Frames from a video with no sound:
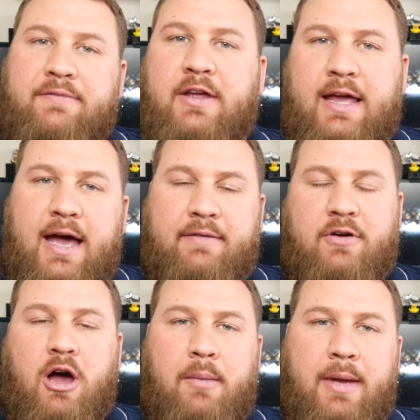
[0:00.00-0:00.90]
leave any kind
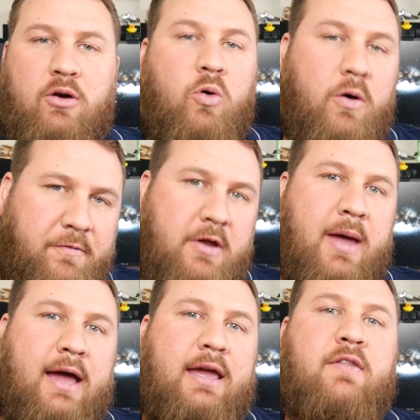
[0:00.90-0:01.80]
of comment or
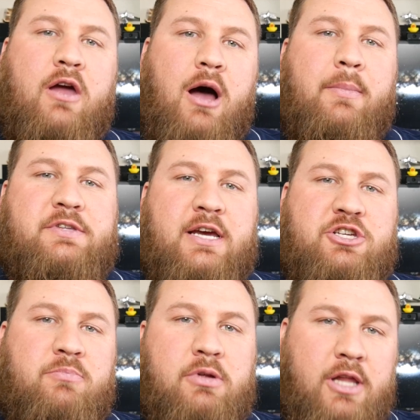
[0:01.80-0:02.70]
feedback in the comment
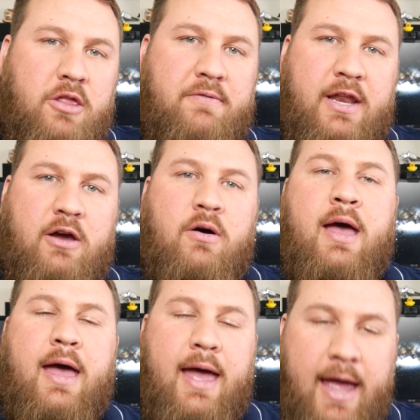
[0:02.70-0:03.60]
section below the video,